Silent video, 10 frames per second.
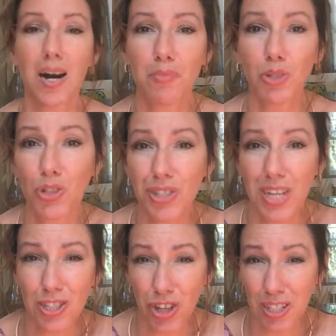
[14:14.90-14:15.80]
Usually I
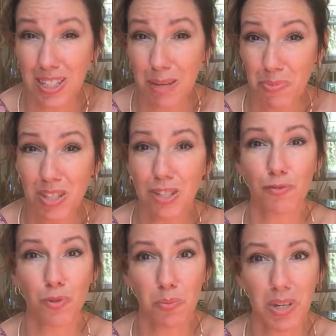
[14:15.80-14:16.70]
try to keep things at
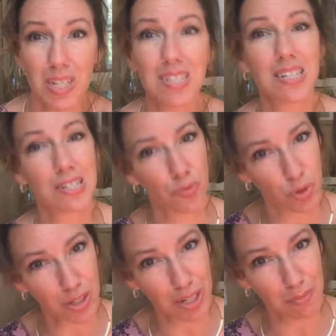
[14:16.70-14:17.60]
4 minutes. This is
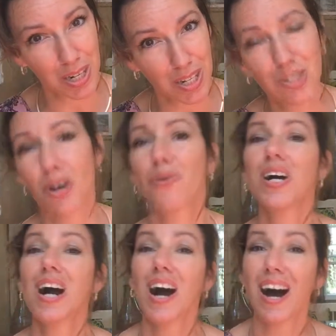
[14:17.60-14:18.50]
14 minutes. So
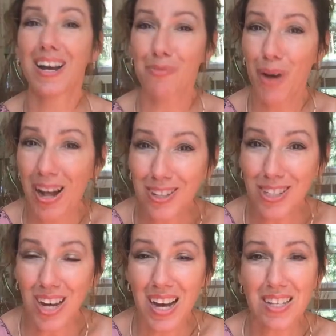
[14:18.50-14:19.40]
I
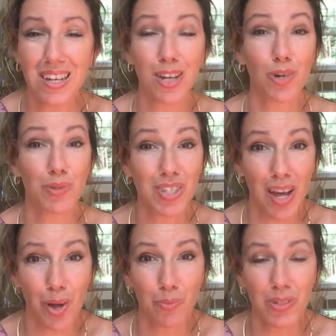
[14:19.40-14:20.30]
apologize. I hope it's
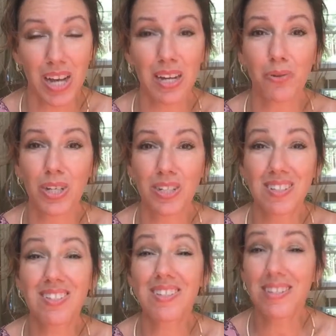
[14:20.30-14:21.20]
helped. And I want you to
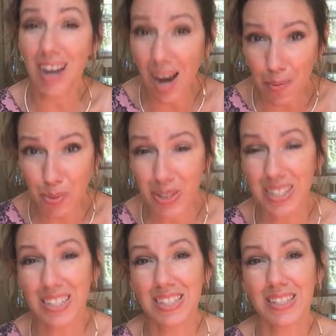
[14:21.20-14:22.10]
stop
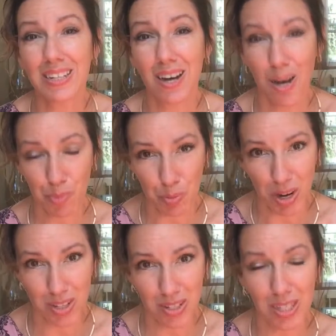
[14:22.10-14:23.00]

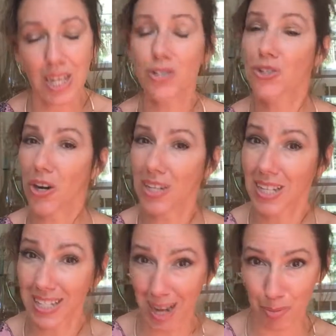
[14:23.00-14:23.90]
compromising and start
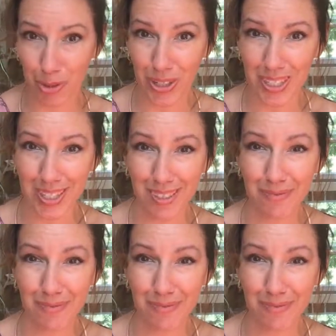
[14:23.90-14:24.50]
collaborating.